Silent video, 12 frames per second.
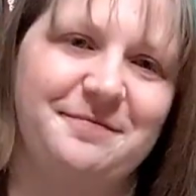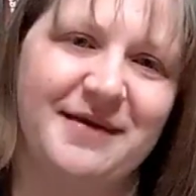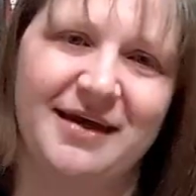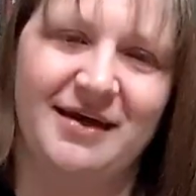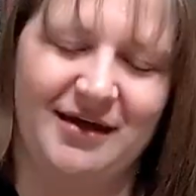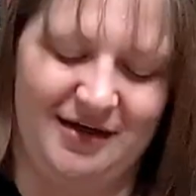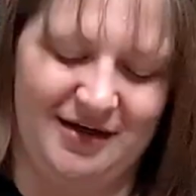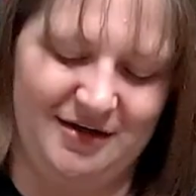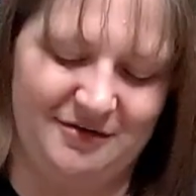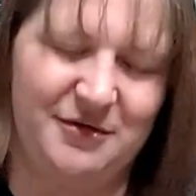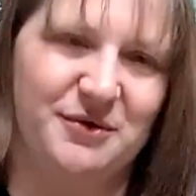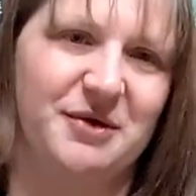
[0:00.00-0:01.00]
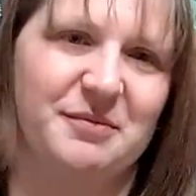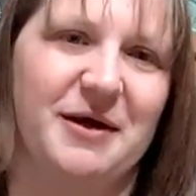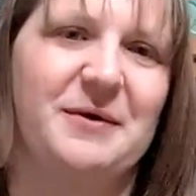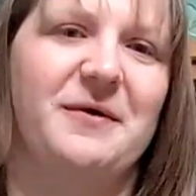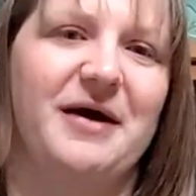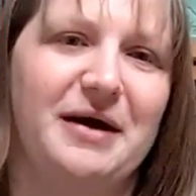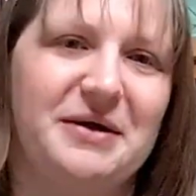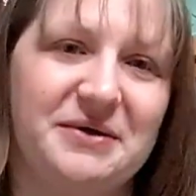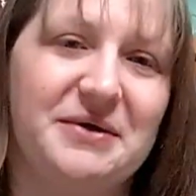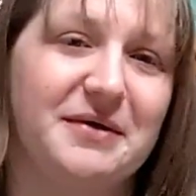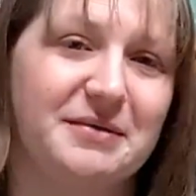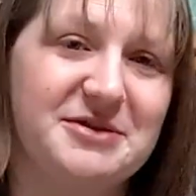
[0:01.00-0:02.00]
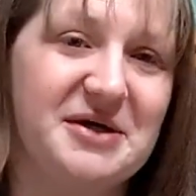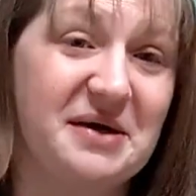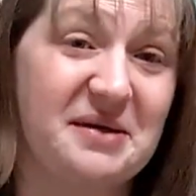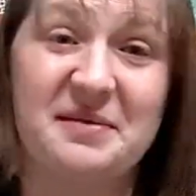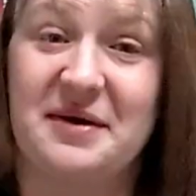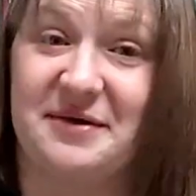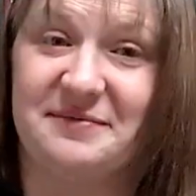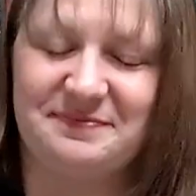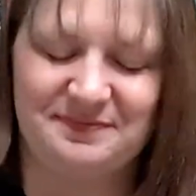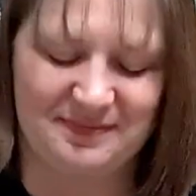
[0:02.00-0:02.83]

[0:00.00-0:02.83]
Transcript: If you were in my choir, you know what I'm talking about.